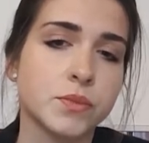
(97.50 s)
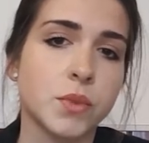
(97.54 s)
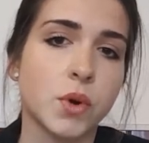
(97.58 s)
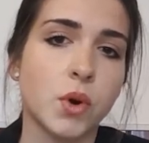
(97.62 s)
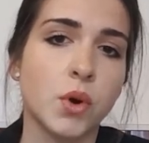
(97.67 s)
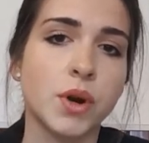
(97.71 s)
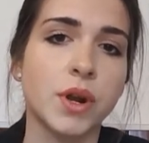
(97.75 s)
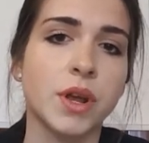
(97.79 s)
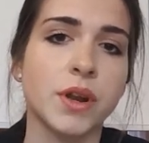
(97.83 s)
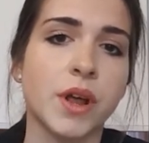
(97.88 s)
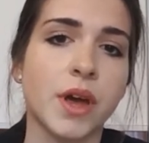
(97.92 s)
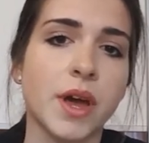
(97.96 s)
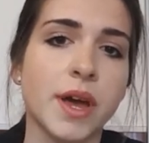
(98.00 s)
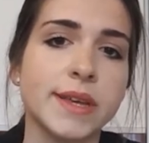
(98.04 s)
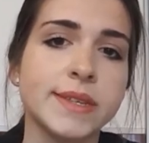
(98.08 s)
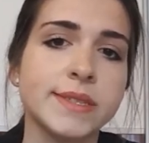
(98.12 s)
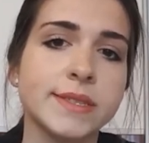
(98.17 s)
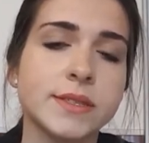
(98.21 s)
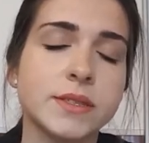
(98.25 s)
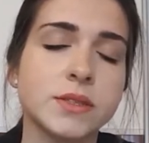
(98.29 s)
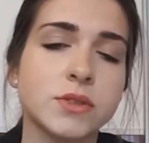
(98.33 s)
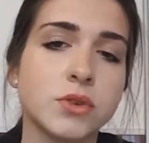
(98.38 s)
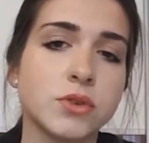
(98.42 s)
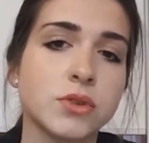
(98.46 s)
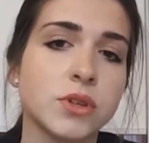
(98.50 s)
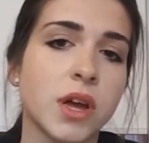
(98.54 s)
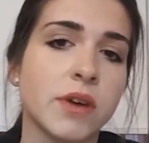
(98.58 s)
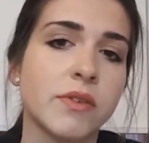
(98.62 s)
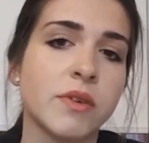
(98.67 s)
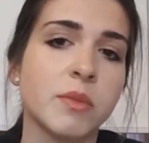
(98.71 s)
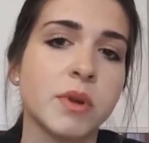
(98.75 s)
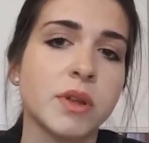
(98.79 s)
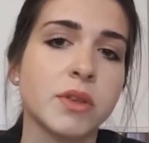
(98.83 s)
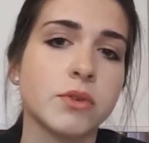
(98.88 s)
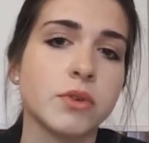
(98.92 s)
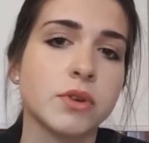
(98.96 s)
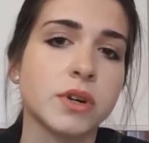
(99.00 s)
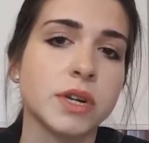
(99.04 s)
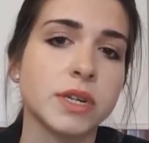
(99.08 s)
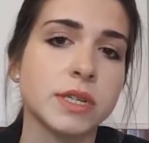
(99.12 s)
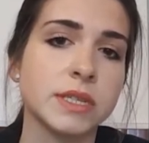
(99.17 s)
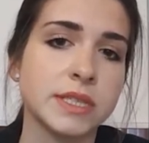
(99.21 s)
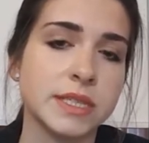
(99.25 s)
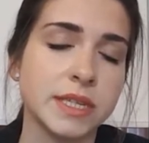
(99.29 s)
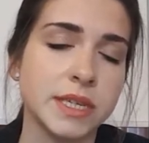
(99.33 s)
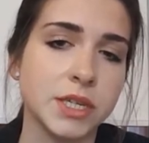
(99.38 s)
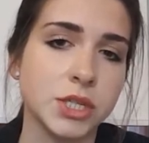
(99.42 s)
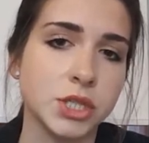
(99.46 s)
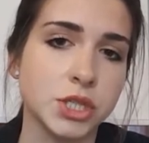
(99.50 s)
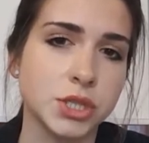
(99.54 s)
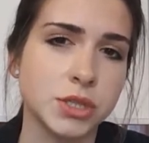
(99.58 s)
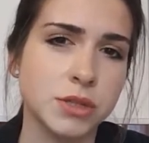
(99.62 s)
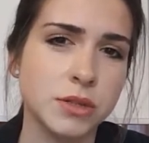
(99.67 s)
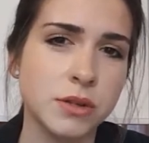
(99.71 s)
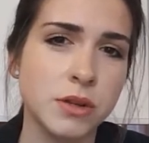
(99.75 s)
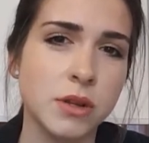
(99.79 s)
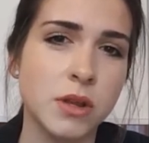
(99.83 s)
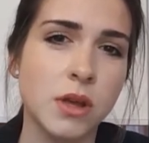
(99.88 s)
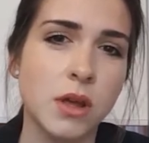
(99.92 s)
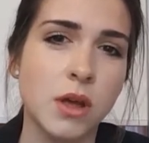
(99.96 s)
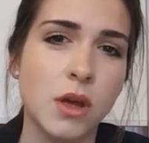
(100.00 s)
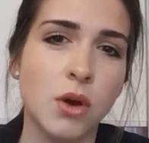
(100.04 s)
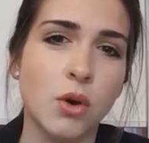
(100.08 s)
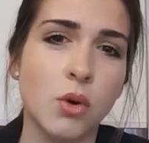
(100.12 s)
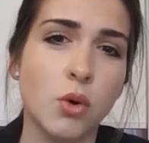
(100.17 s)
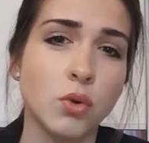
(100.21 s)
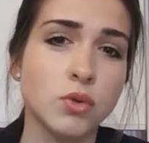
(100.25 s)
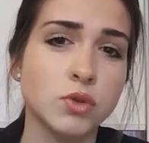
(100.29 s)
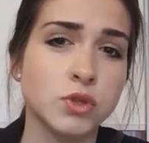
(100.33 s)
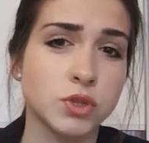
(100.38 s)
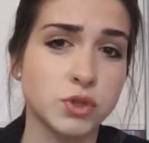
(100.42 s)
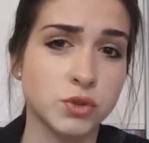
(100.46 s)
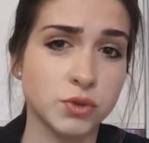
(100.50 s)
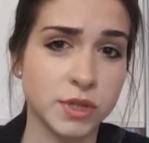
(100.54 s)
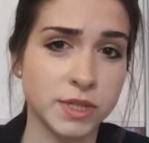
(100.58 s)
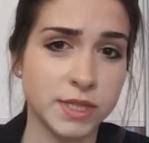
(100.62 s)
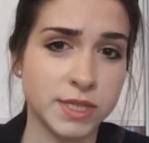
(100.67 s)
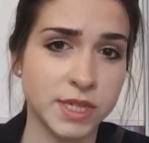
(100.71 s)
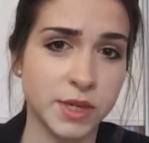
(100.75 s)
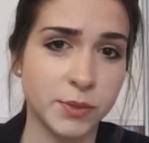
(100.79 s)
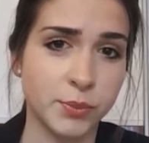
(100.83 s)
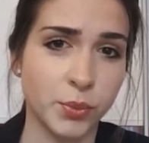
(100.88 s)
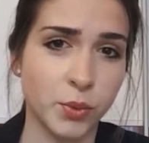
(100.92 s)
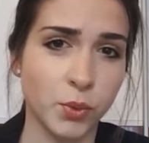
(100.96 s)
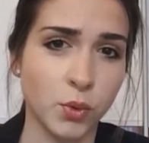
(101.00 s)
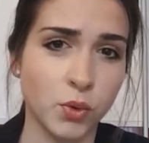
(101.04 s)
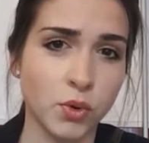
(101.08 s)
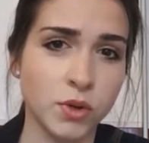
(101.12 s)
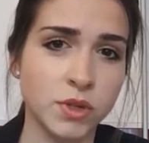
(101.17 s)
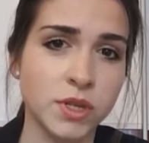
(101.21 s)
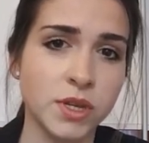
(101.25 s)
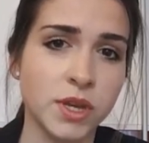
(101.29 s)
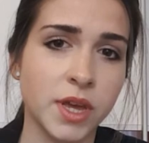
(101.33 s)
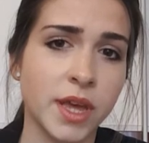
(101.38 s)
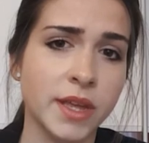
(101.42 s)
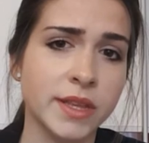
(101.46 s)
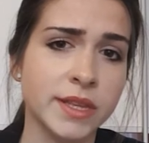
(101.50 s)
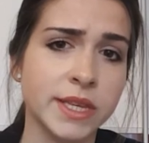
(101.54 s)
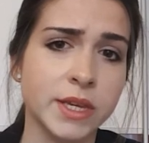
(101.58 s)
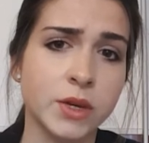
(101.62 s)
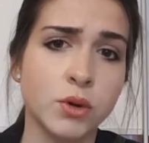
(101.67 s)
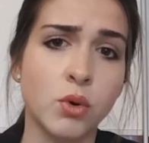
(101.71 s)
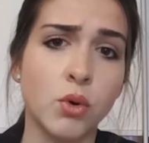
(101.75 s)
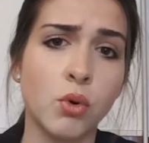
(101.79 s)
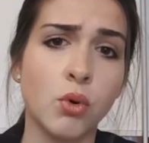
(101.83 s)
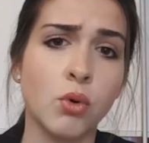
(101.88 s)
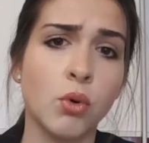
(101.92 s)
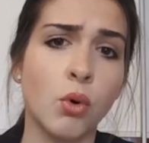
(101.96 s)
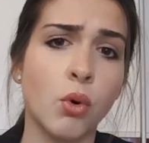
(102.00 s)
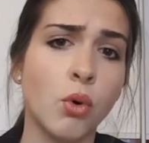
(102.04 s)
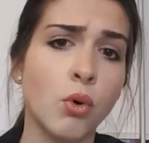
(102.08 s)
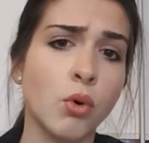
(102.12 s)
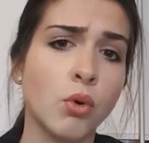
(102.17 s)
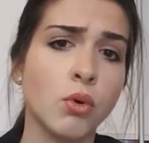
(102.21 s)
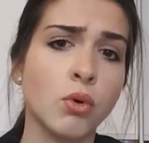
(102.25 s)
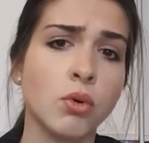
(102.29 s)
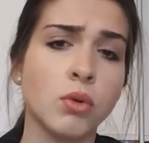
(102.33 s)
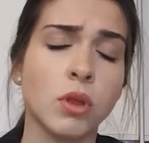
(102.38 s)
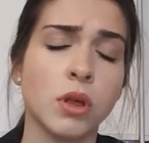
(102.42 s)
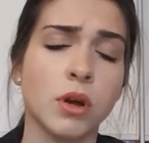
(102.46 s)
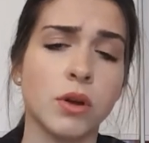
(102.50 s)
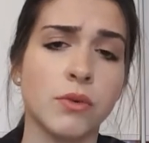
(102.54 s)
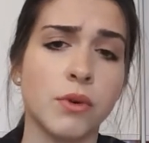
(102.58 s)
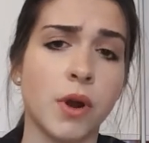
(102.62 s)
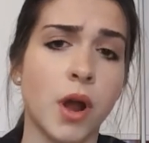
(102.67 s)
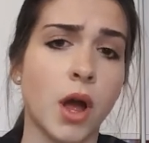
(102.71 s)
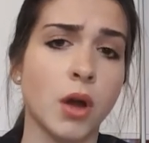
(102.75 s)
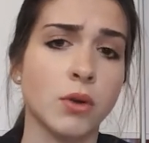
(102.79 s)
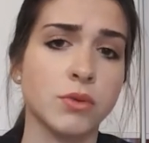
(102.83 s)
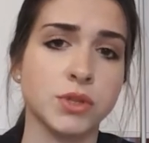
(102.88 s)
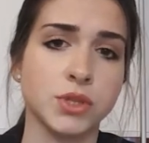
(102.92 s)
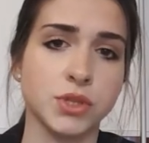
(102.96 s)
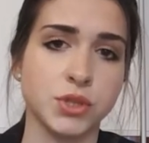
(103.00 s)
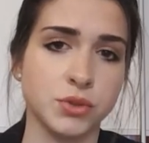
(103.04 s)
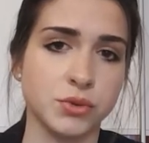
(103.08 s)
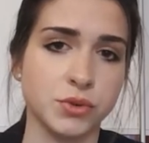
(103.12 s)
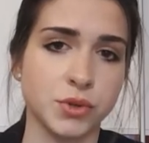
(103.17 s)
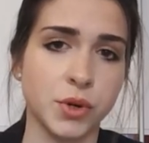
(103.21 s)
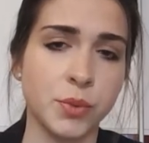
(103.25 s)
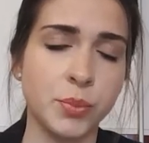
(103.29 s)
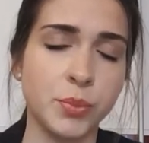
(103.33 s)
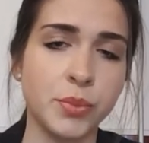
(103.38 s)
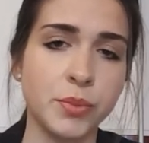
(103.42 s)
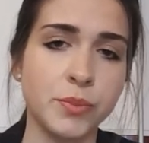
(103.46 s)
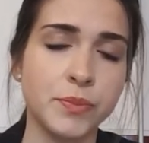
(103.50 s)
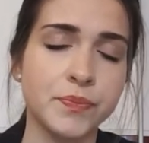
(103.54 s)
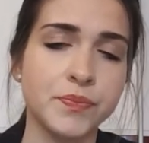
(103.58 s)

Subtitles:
organized non-government organization called Studentski pohodi, and they go all around Europe